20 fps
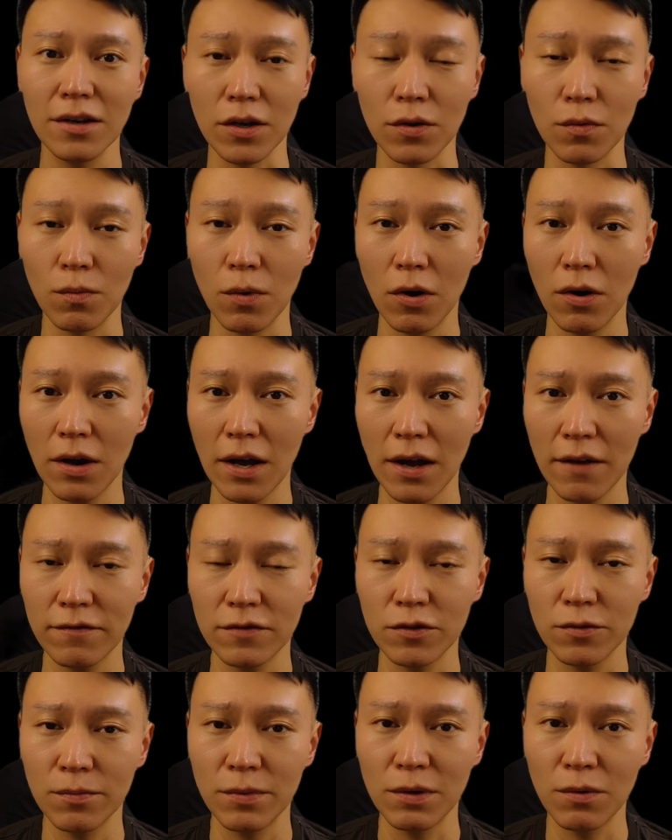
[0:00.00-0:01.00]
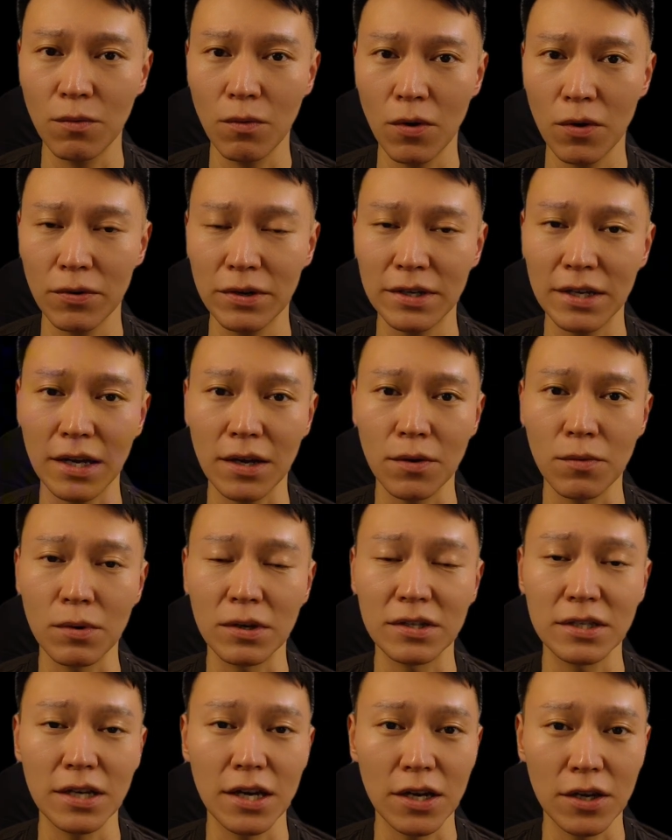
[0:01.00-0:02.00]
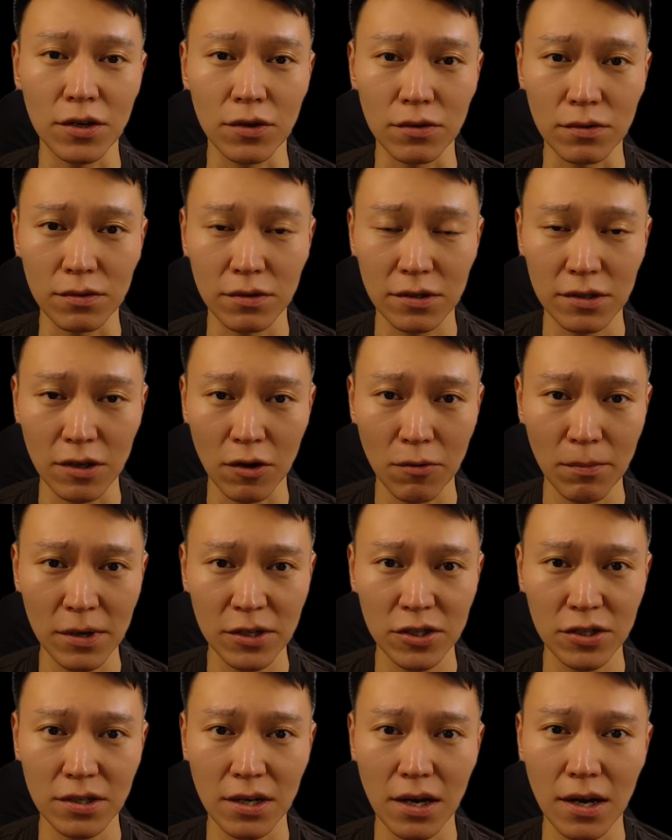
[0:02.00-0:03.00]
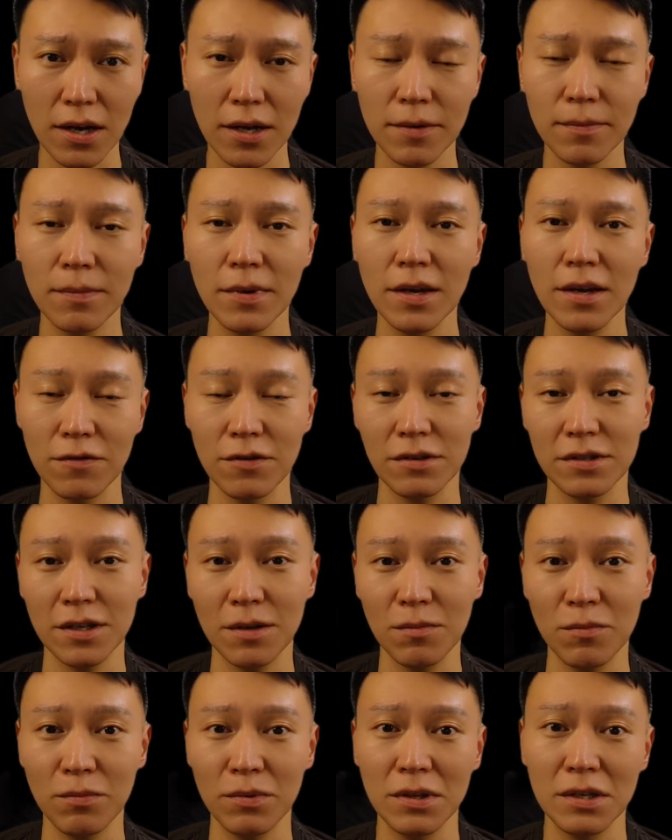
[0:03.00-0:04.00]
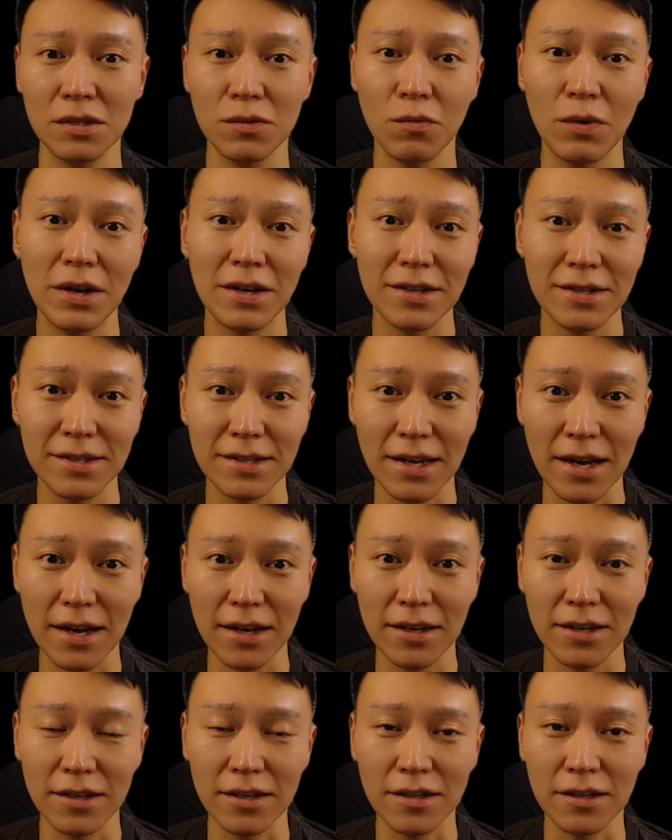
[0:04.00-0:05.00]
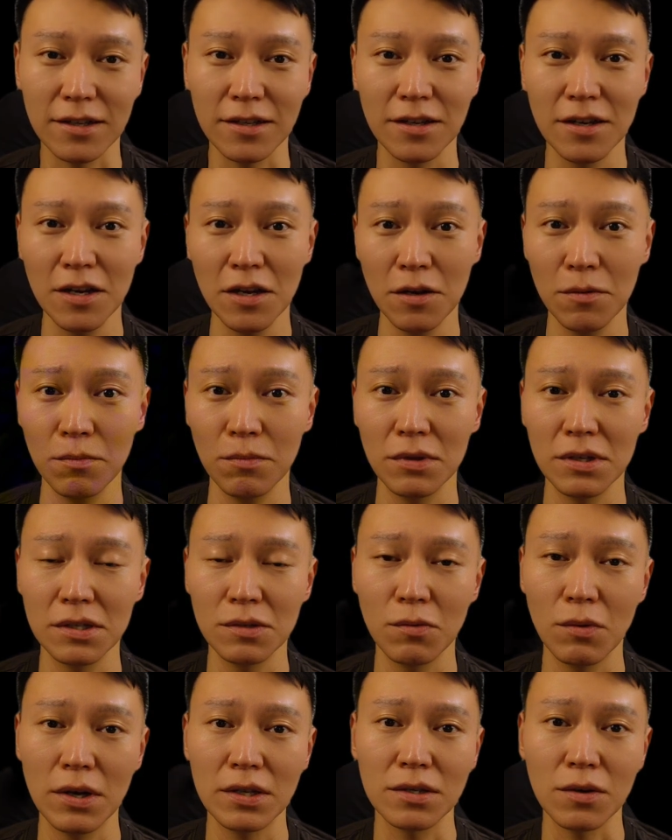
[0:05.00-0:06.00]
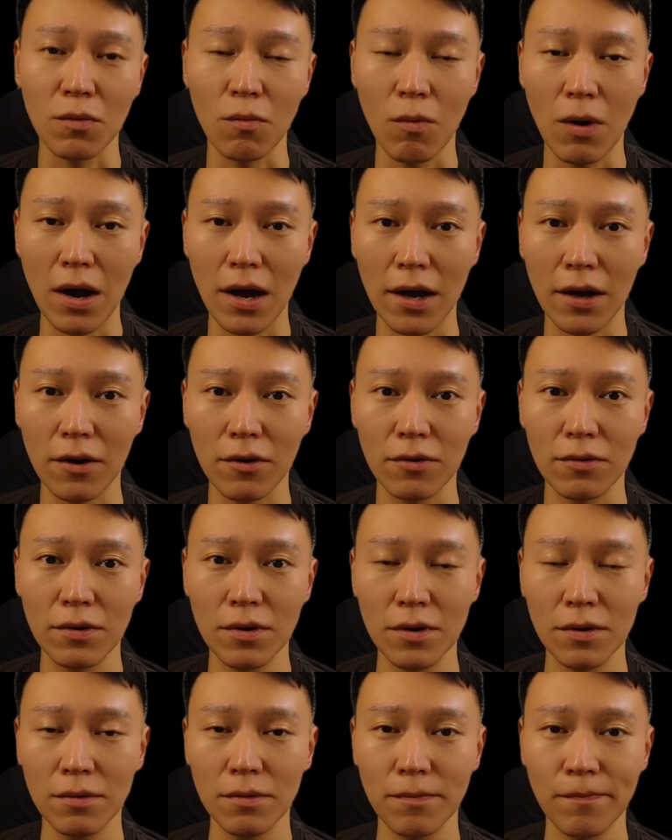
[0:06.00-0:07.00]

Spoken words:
You won't have to be worried that it will take you so much time. For example, please wait a second. Please wait a while.